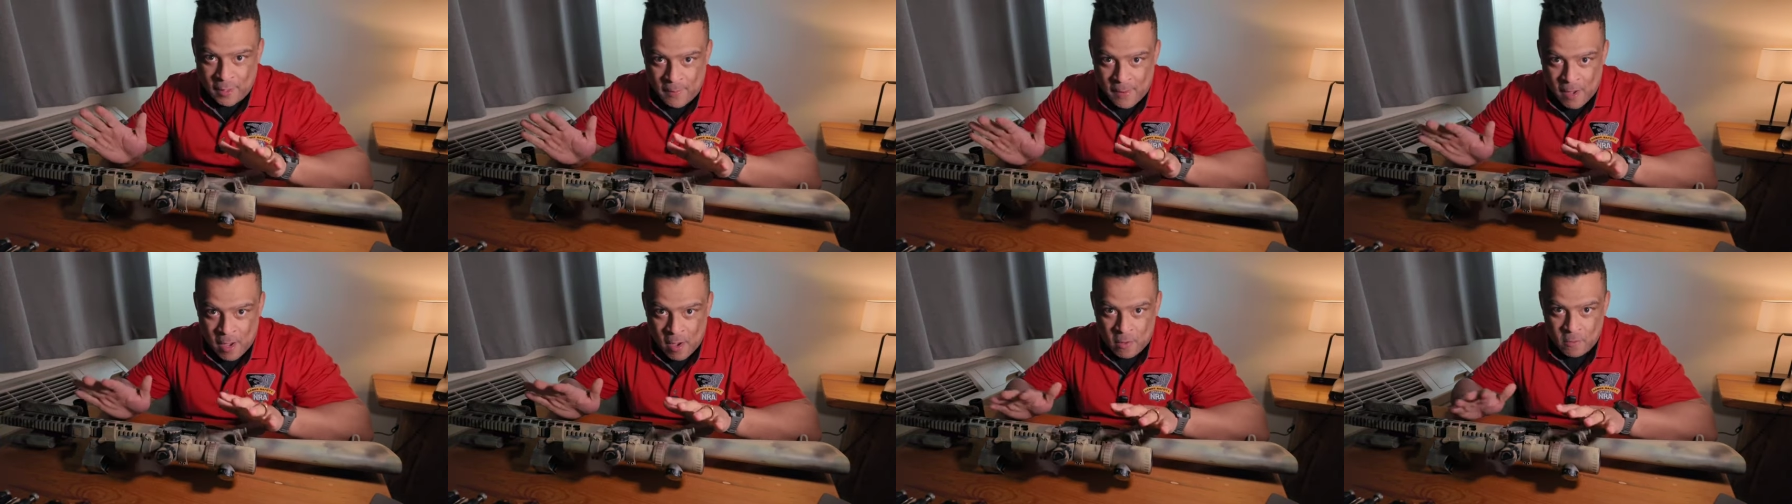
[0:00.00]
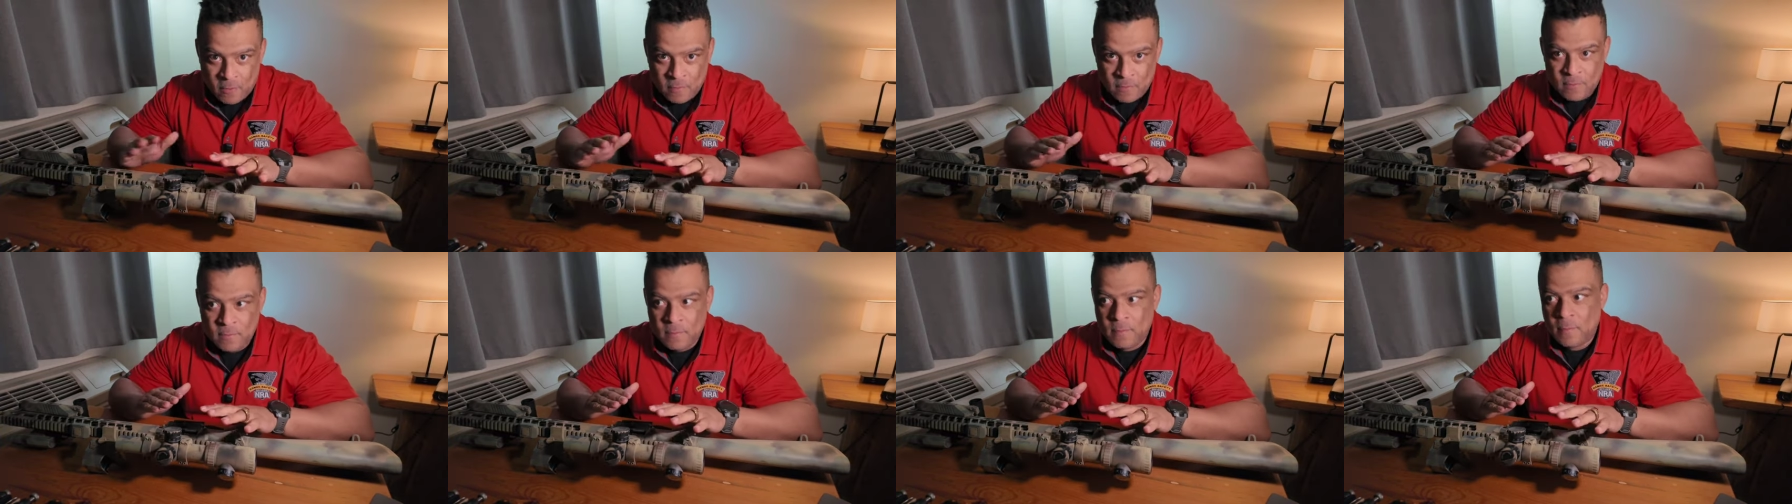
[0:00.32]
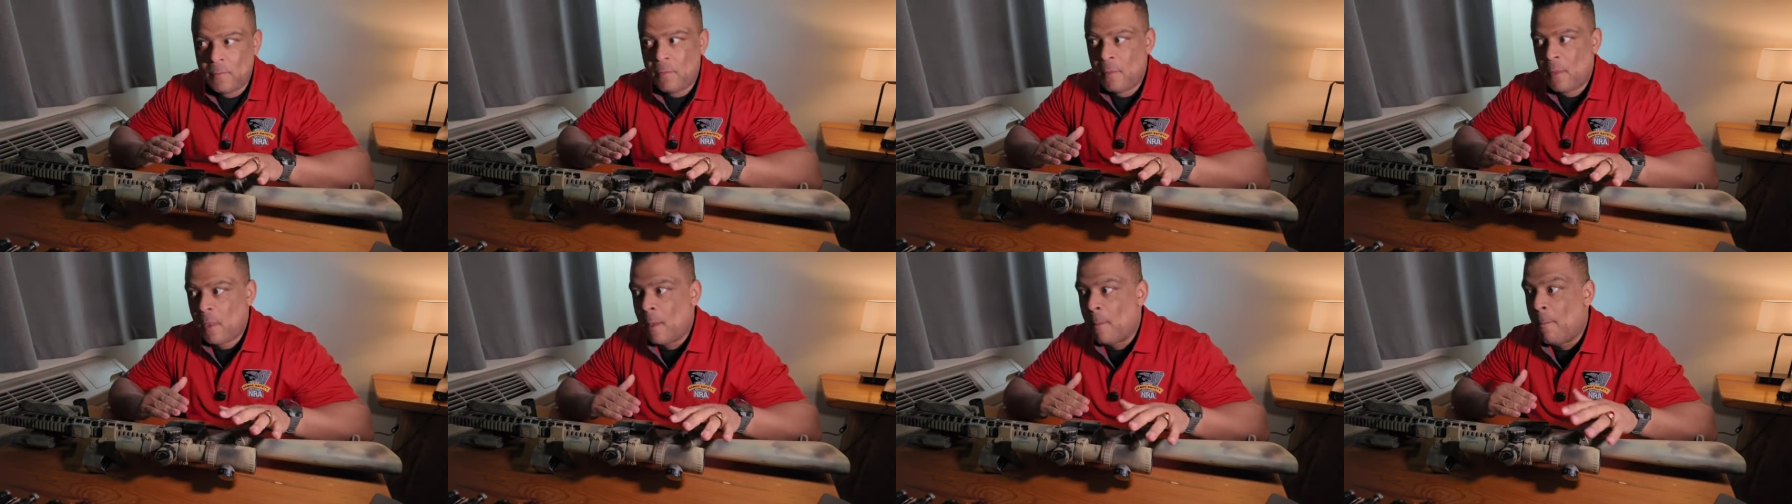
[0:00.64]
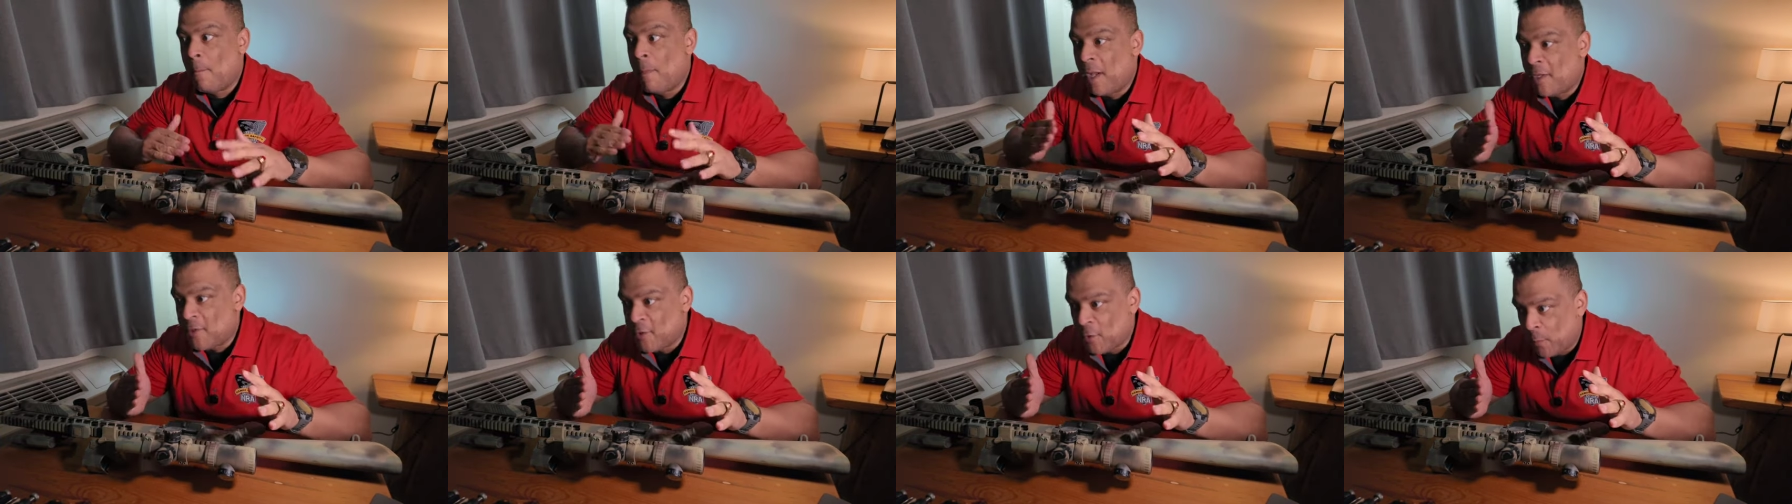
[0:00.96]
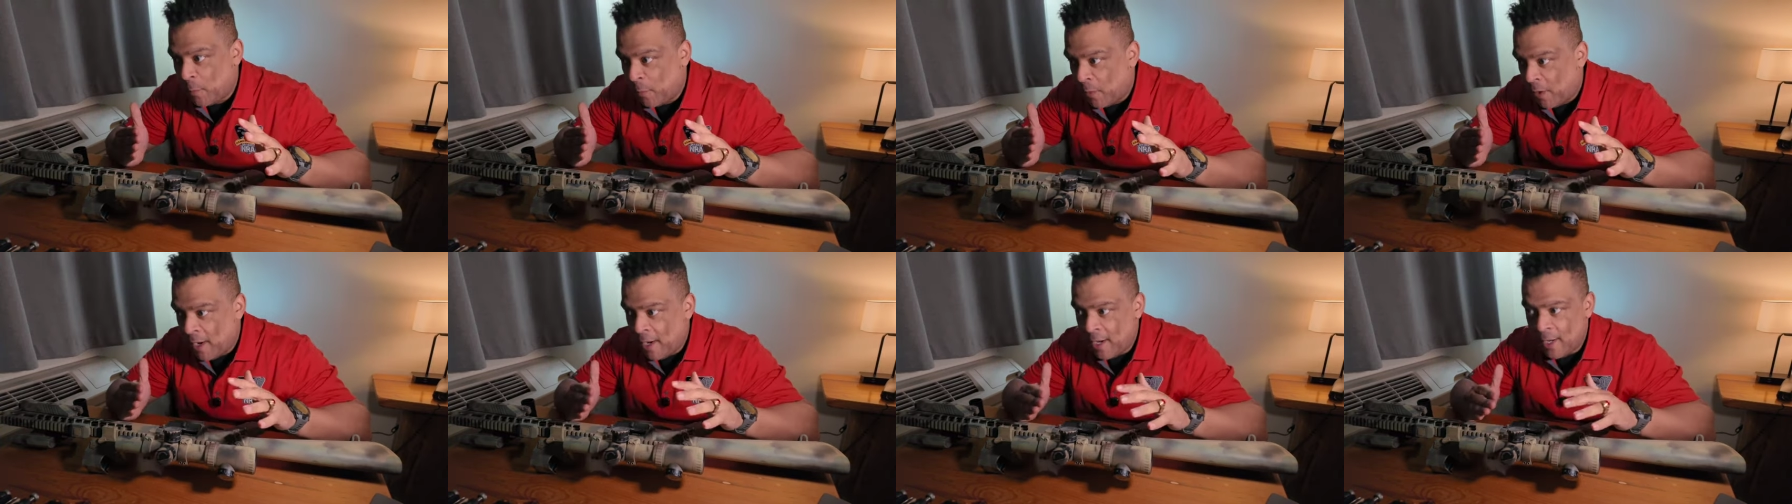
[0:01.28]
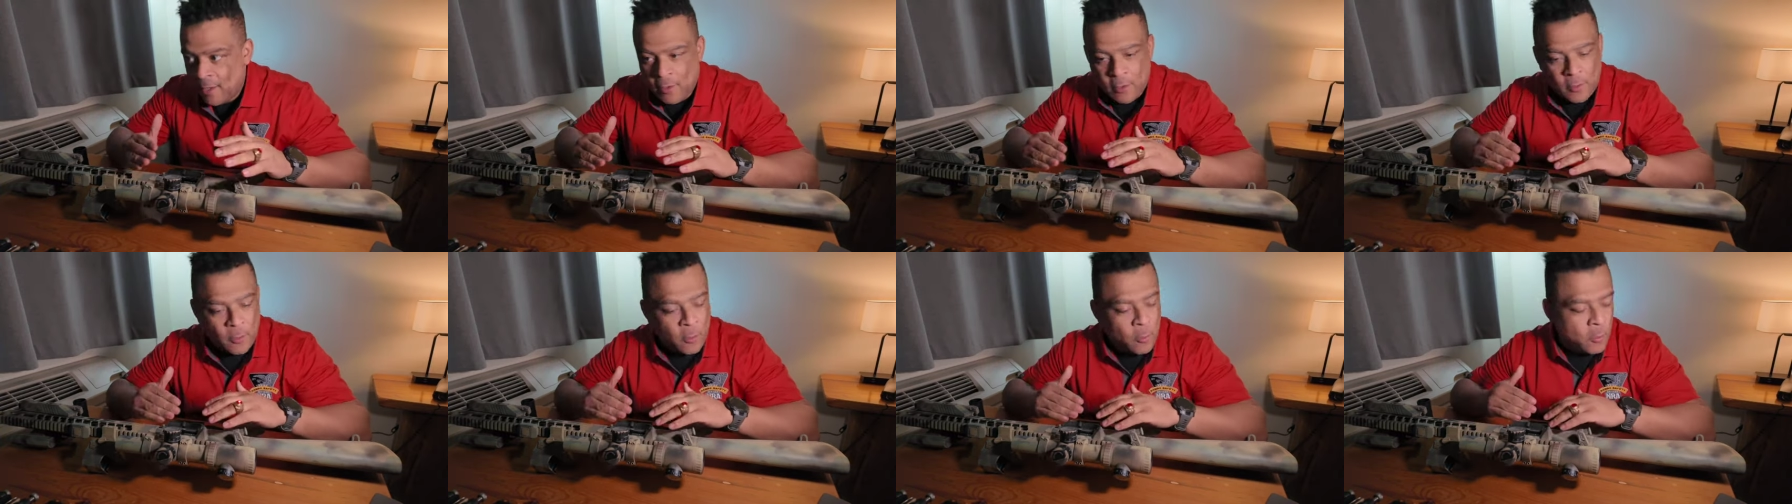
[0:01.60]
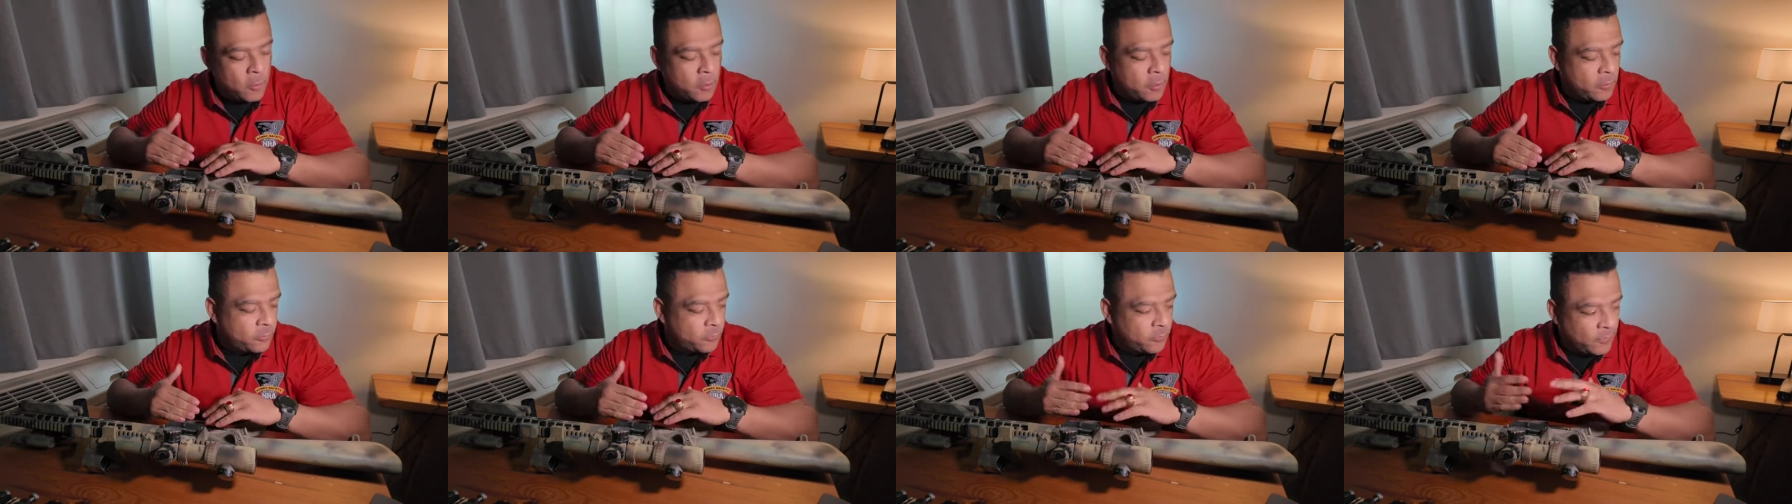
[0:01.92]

about muzzle brake or